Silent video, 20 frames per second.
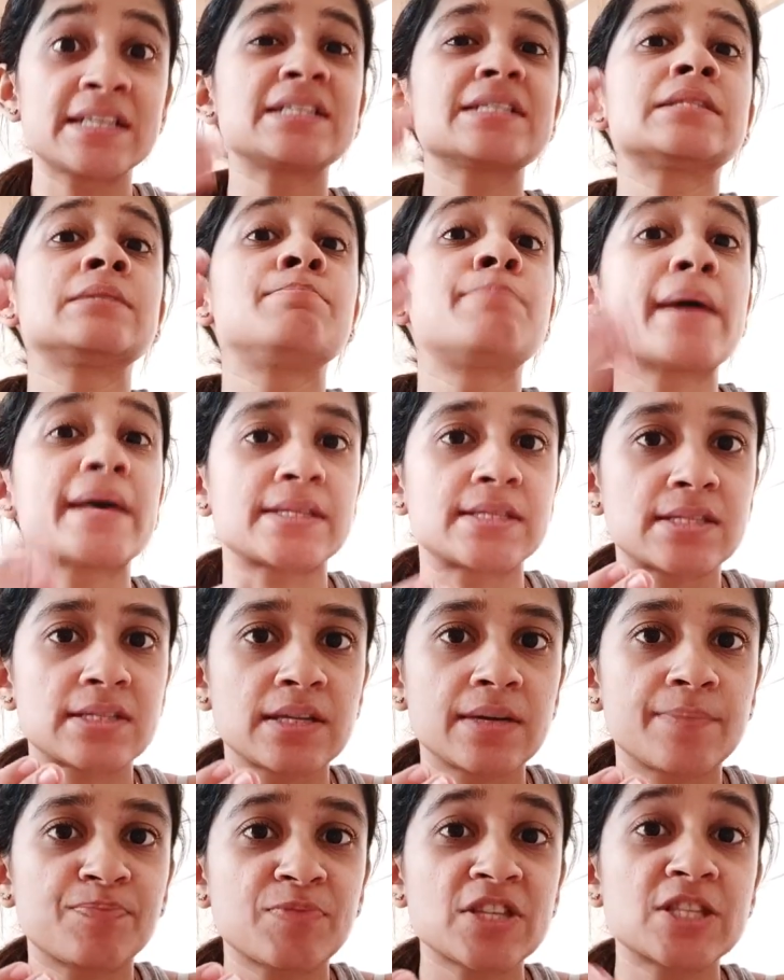It is
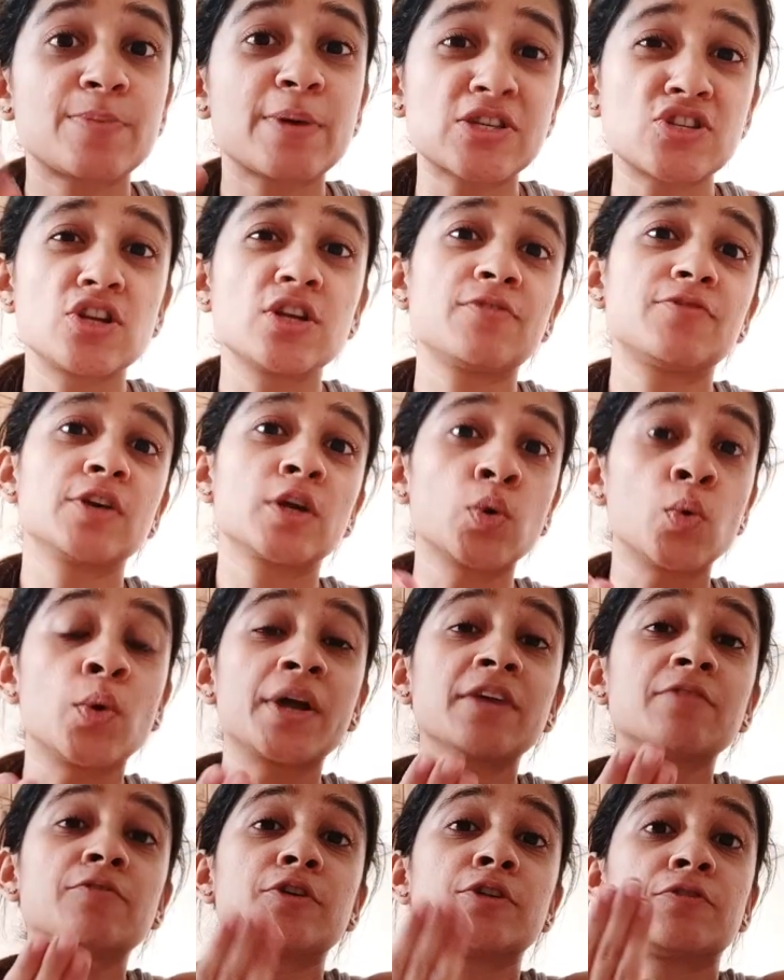best, especially if you're
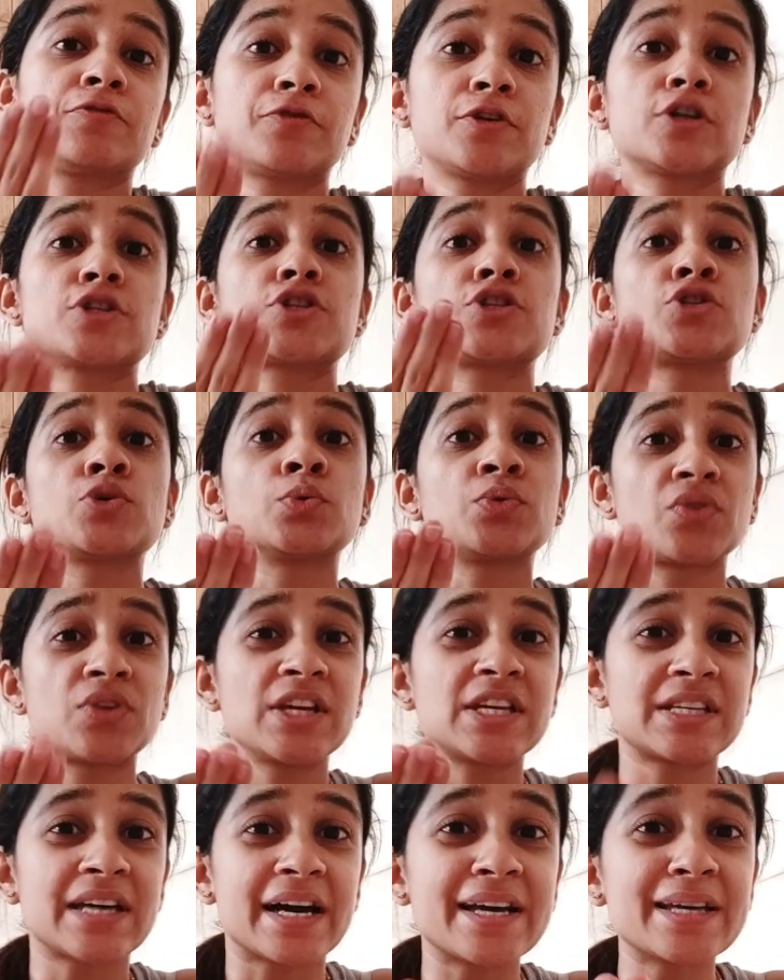going for the first
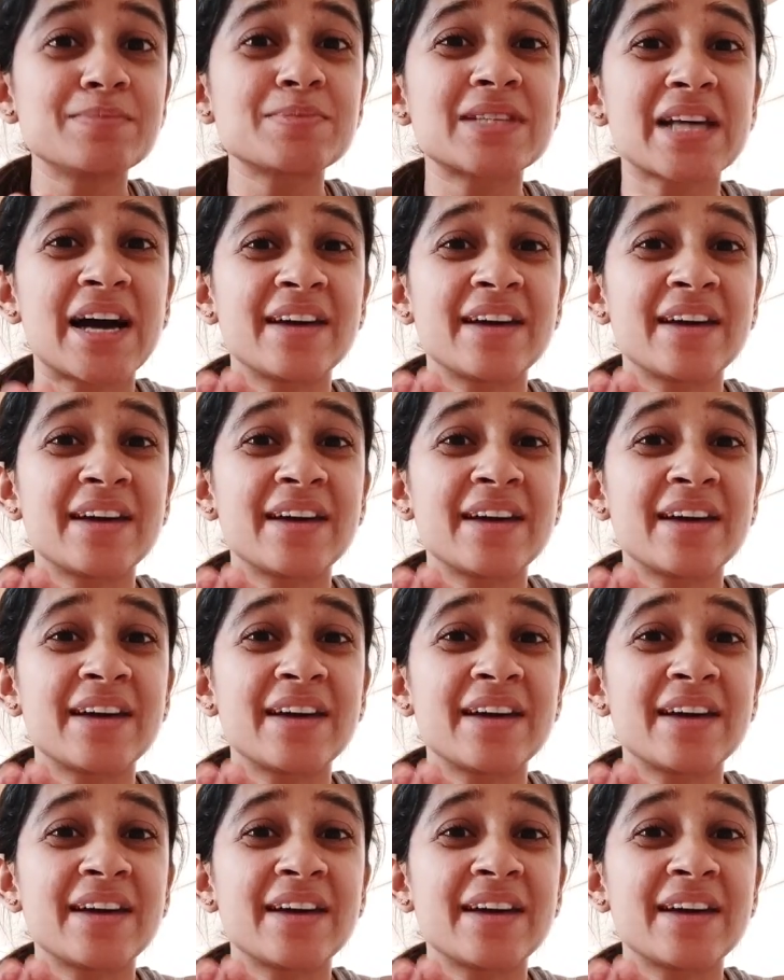2-3 times.